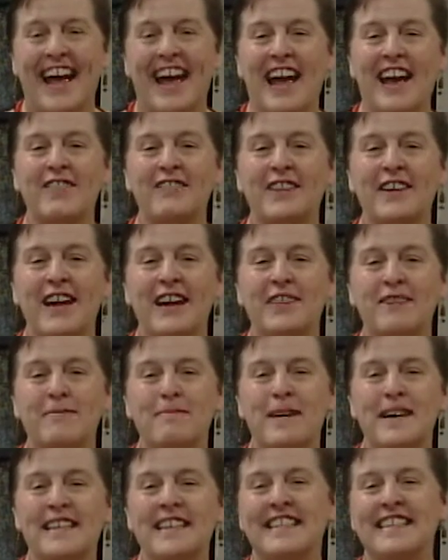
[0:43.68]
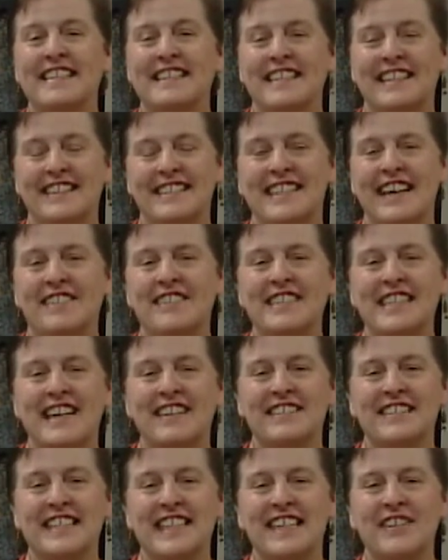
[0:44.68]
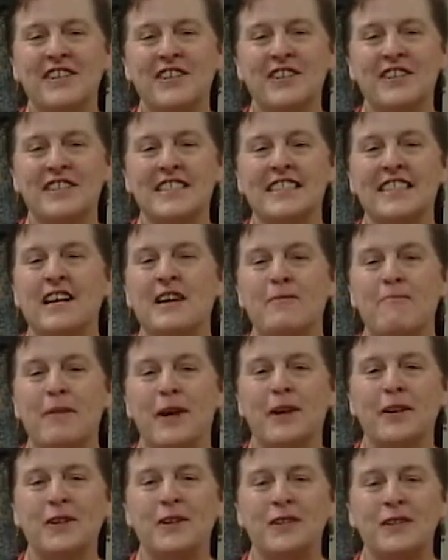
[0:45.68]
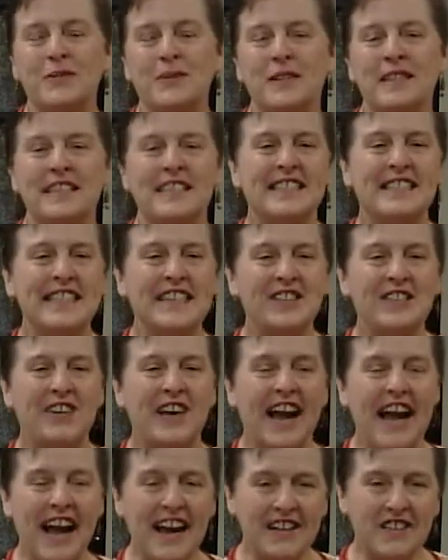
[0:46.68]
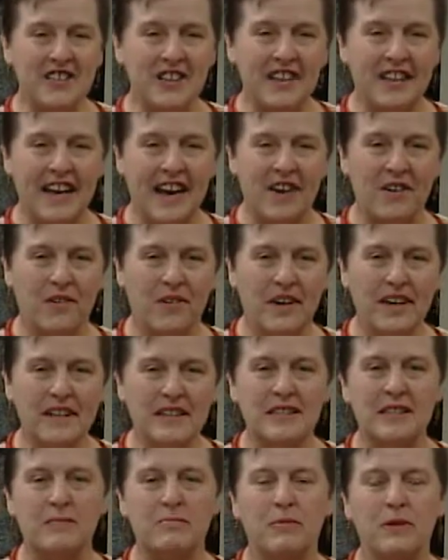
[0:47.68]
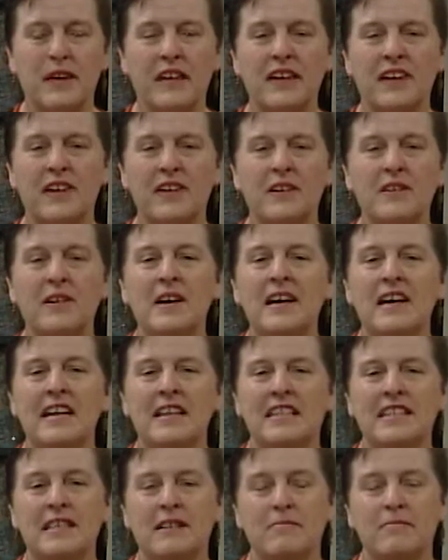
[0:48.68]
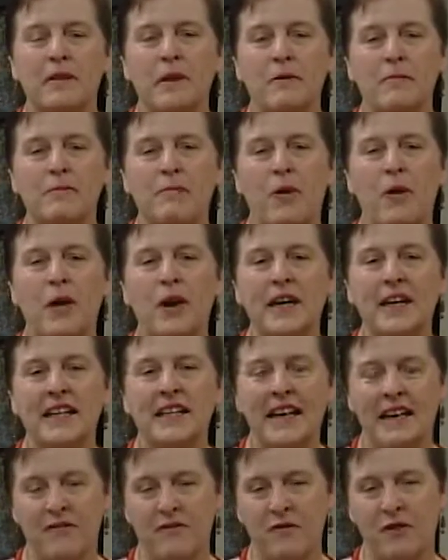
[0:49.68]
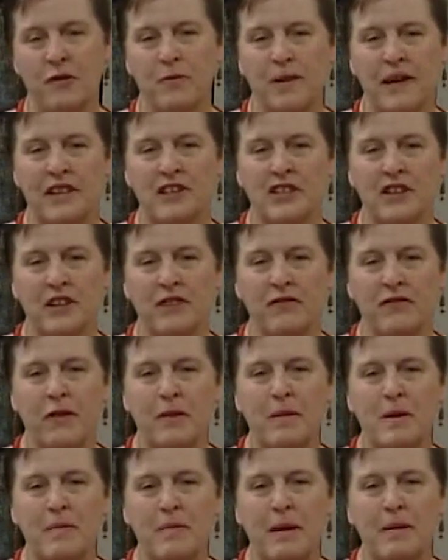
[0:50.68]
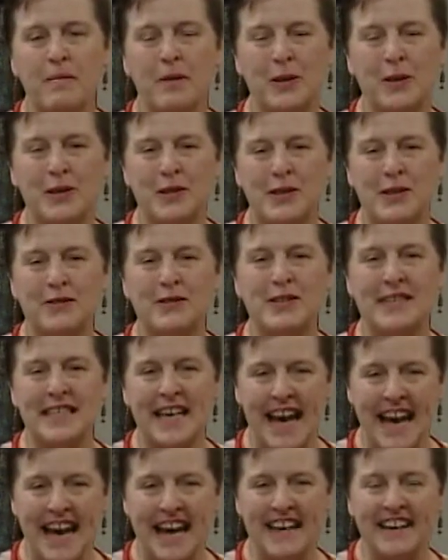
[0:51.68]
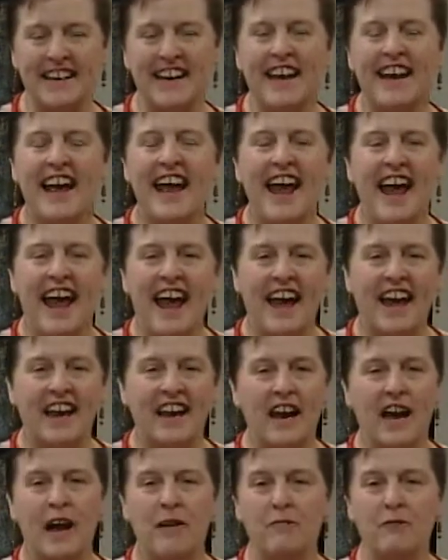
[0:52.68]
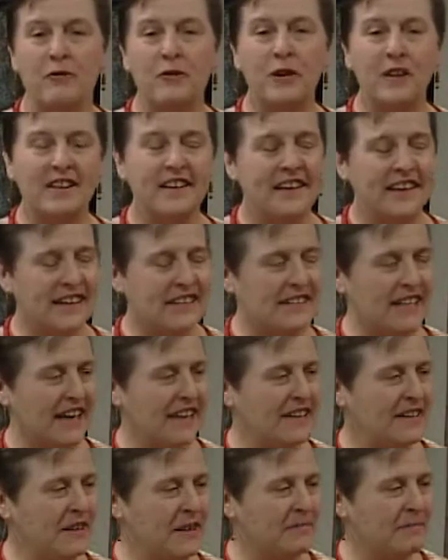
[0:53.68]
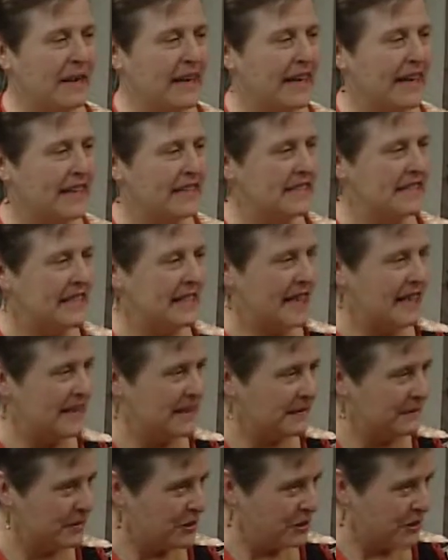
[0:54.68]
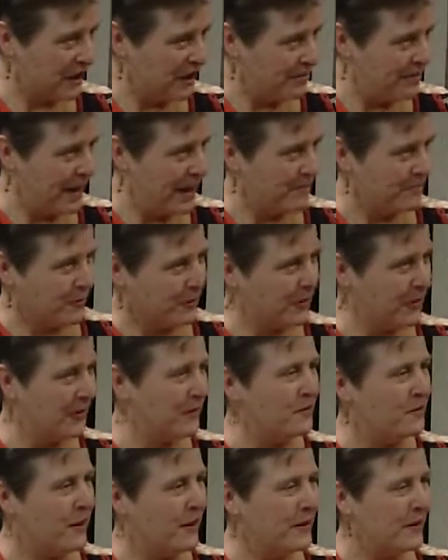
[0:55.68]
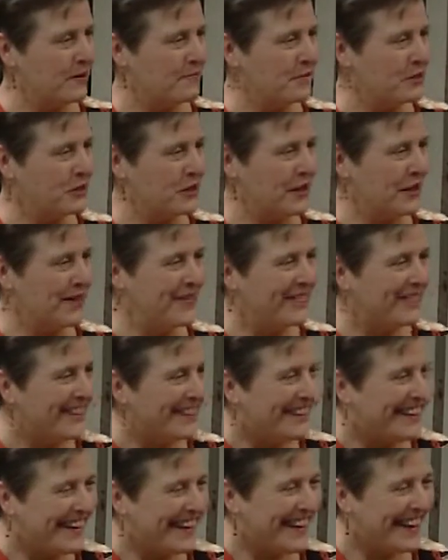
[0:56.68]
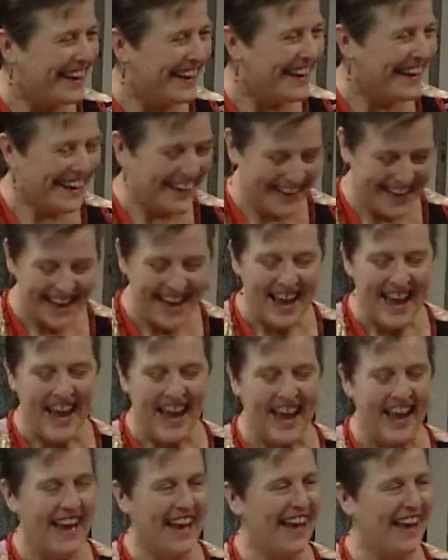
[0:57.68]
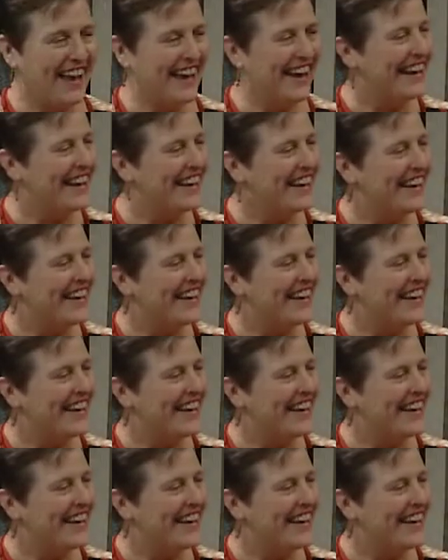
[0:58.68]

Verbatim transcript: Every other month, South Sound Seniors partners with the Senior Action Network to bring you some important information from the members of S A N. And I'm really excited. My guest today is Michelle Penberthy. Welcome, Michelle. Thank you. Glad to be here.